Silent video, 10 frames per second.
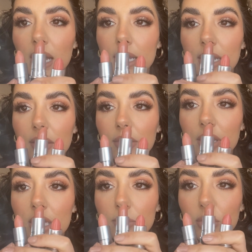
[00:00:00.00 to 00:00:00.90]
and I think
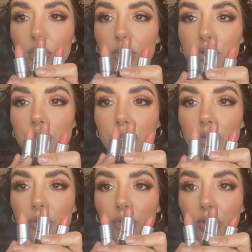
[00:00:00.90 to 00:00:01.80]
I'm gonna
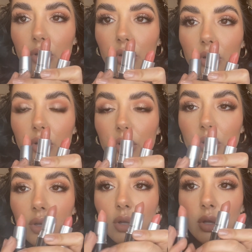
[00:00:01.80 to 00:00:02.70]
do
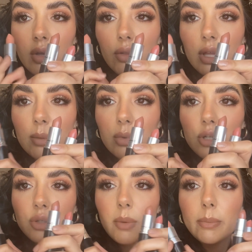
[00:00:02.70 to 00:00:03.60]
a
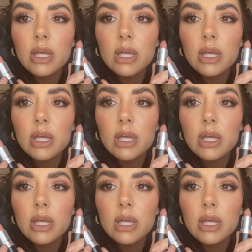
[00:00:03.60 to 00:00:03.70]
Myth.